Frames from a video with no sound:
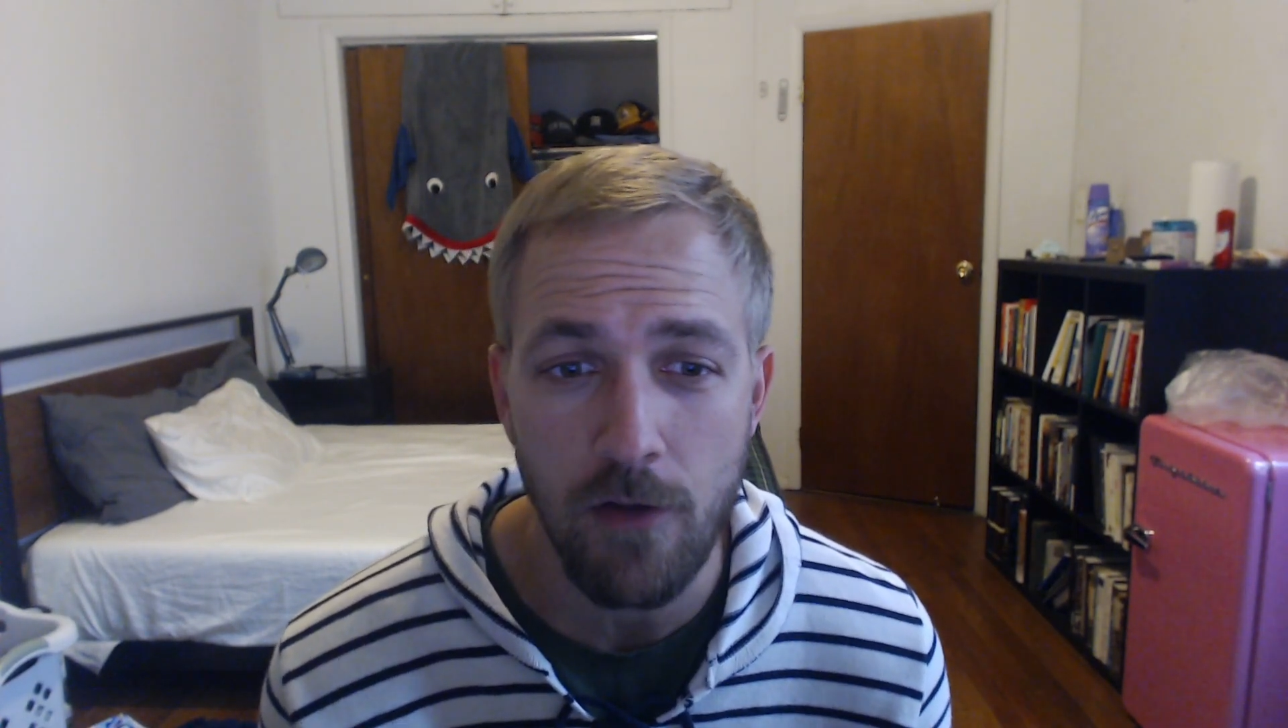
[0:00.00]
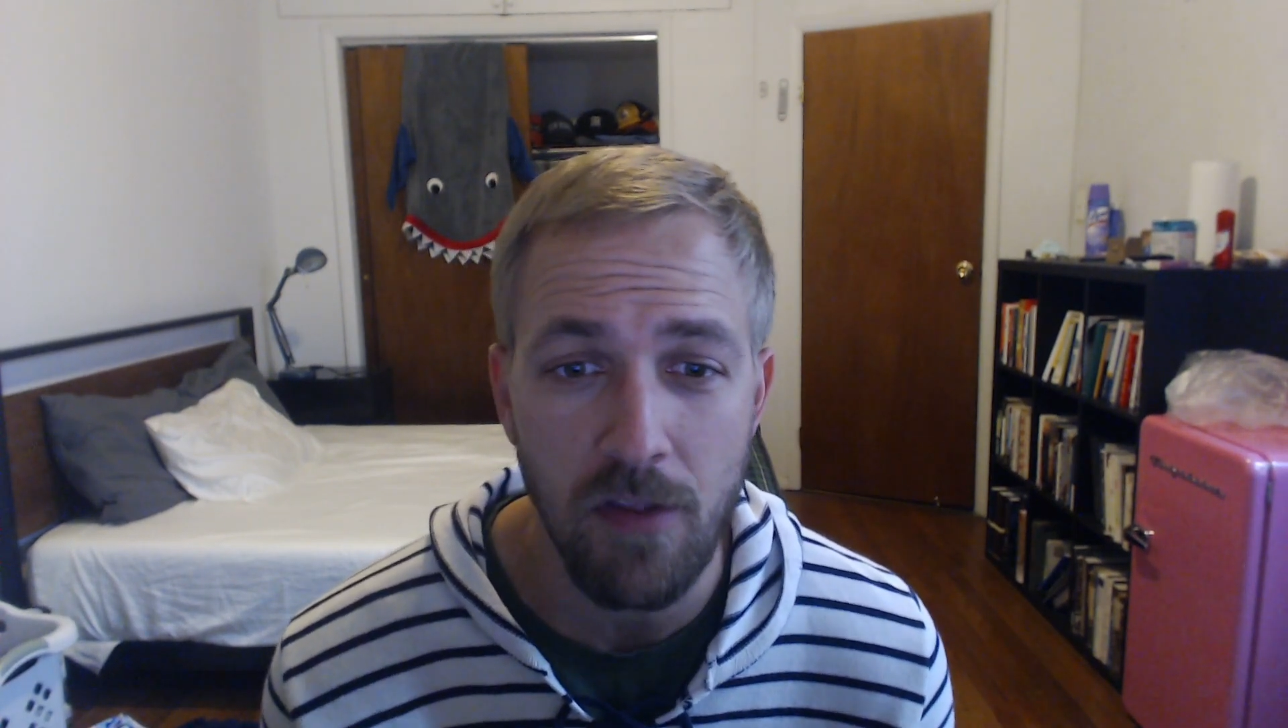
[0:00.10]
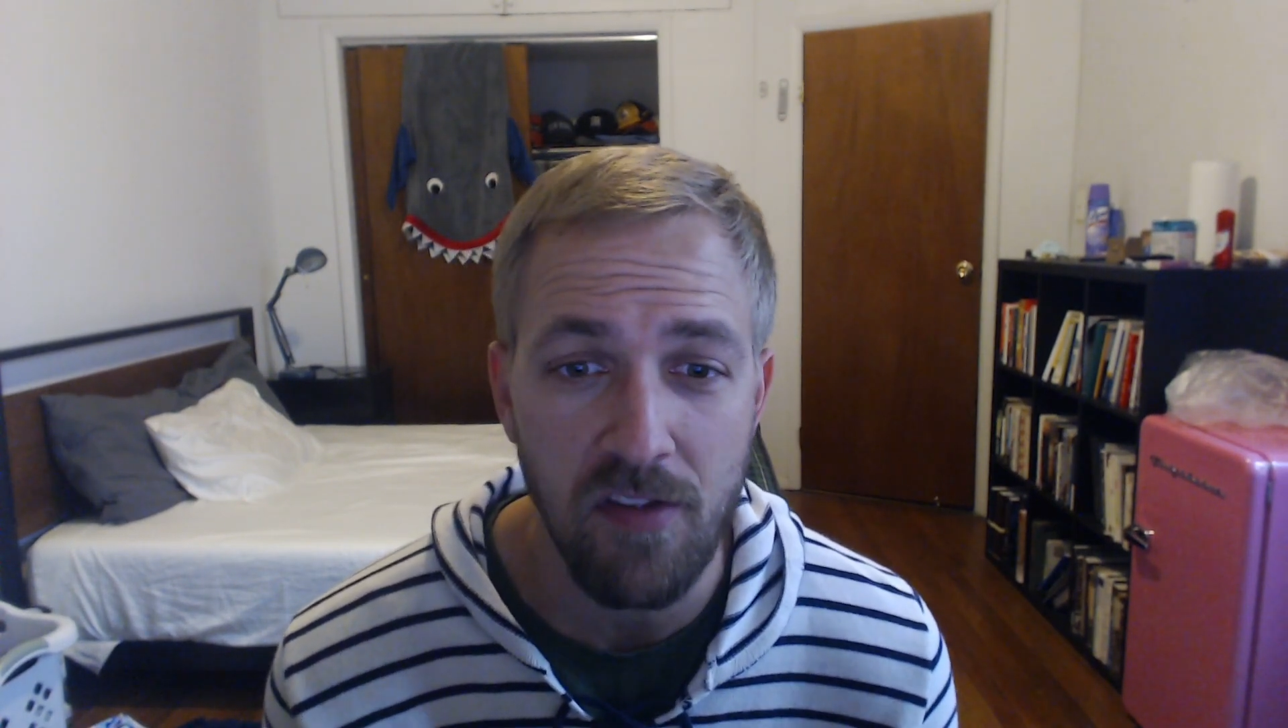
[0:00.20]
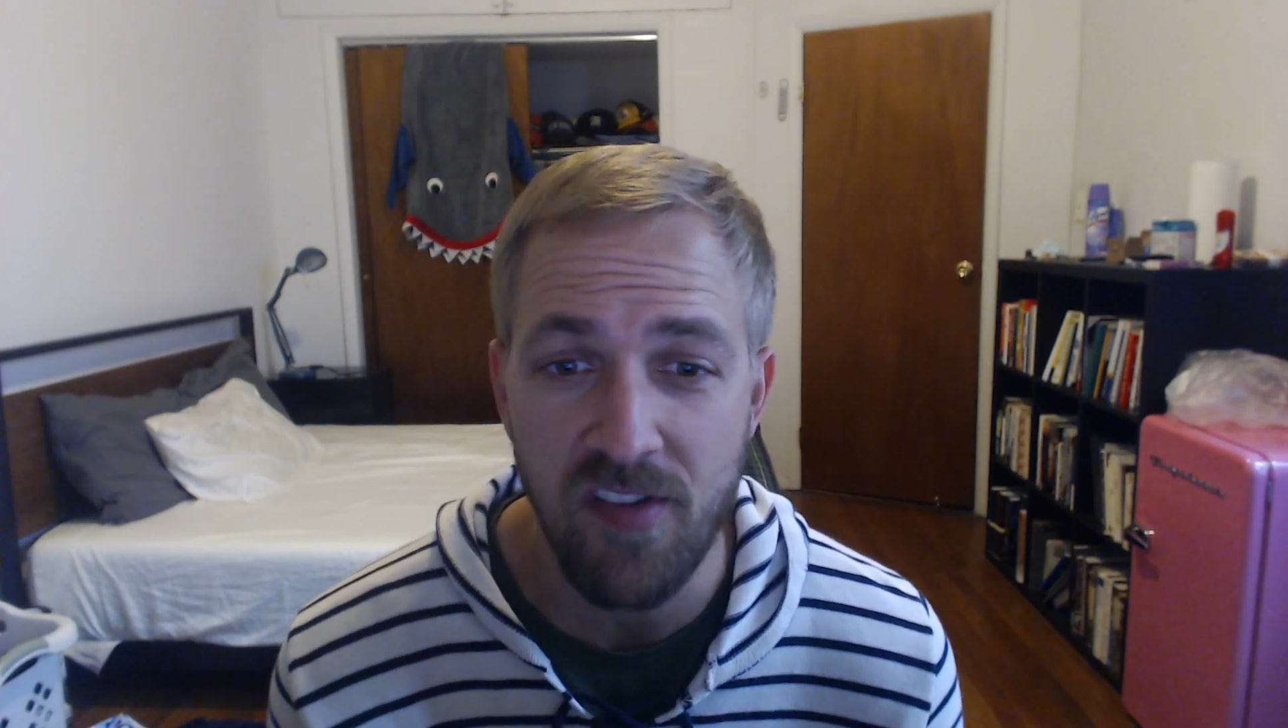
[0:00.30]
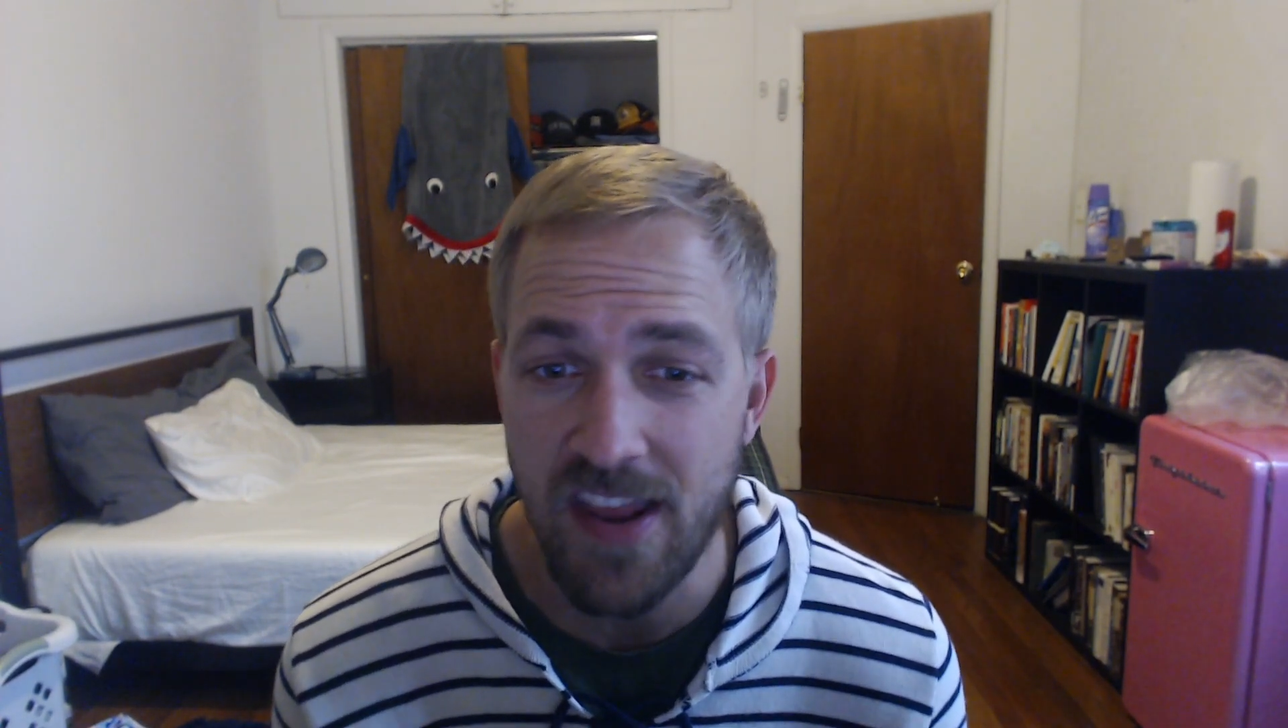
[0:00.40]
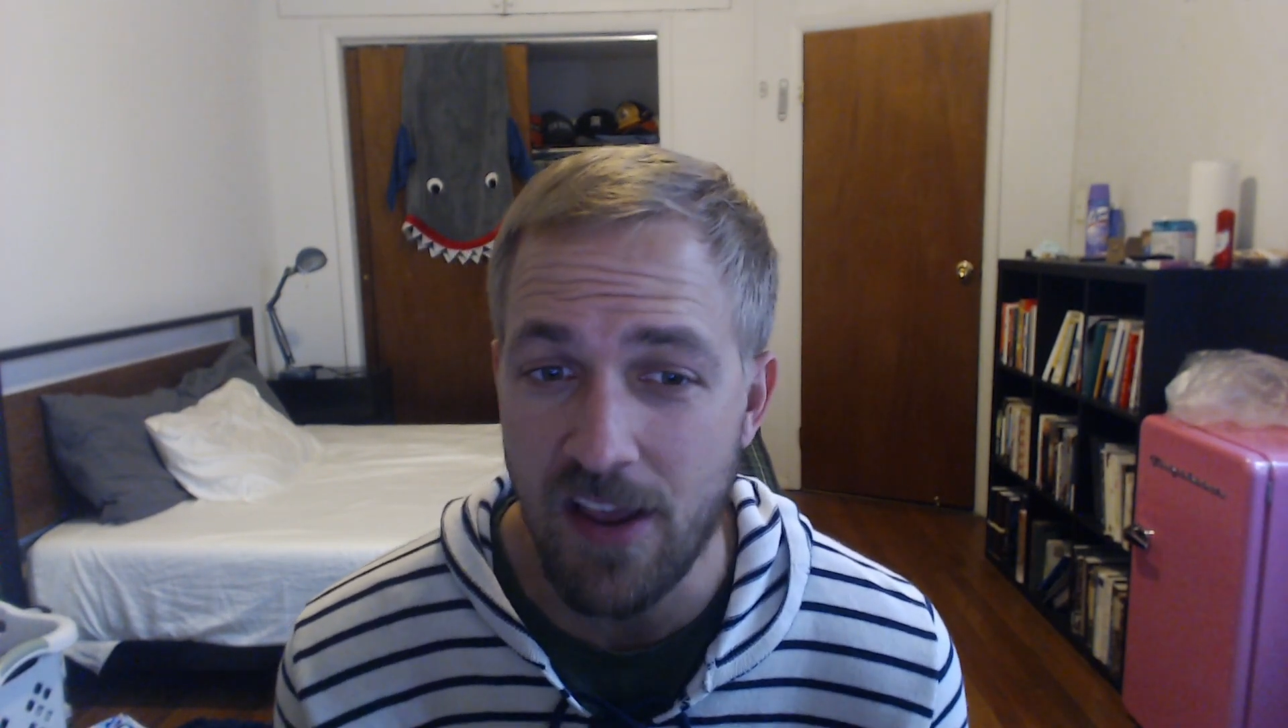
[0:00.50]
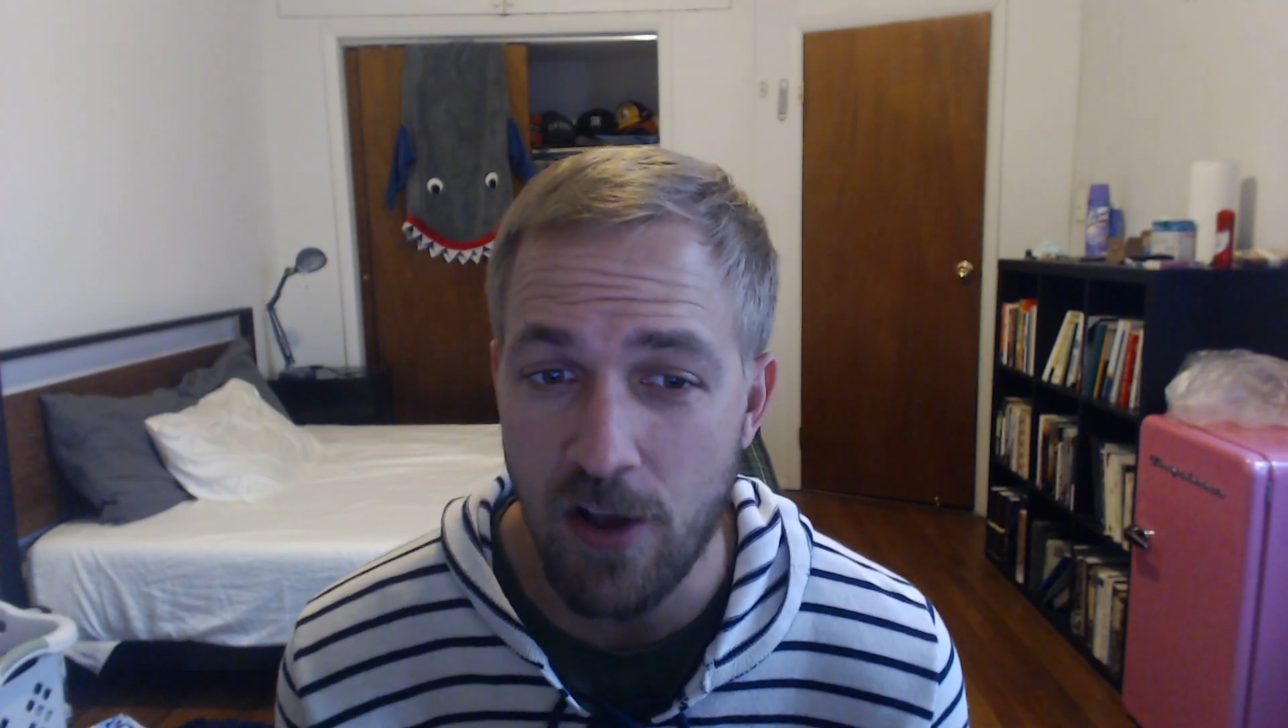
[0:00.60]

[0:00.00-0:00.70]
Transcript: called the City